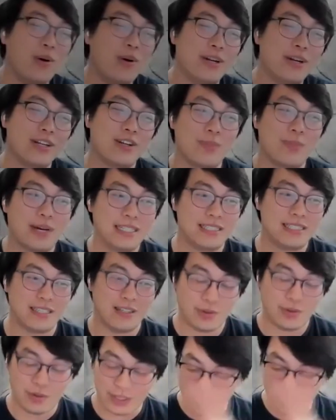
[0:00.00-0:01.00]
I want to go back to,
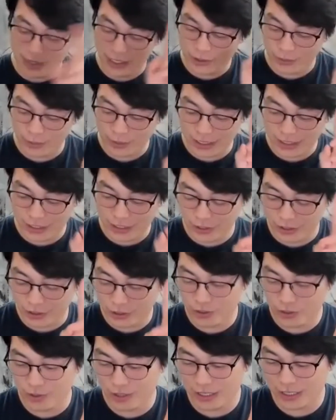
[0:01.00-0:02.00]
I want to make sure we touch on
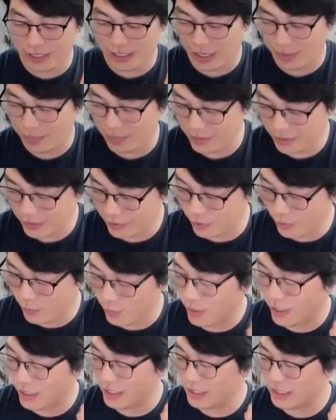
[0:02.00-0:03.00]
two of these topics. So
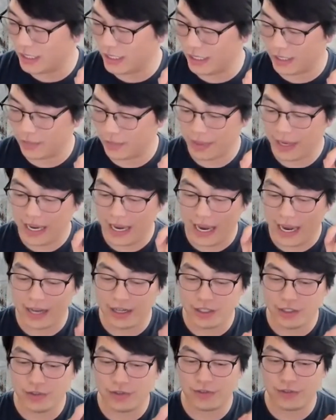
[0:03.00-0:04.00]
one is how
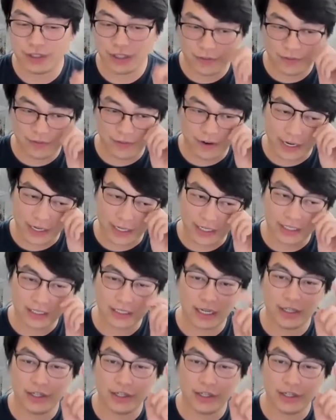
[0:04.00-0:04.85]
did you self-finance?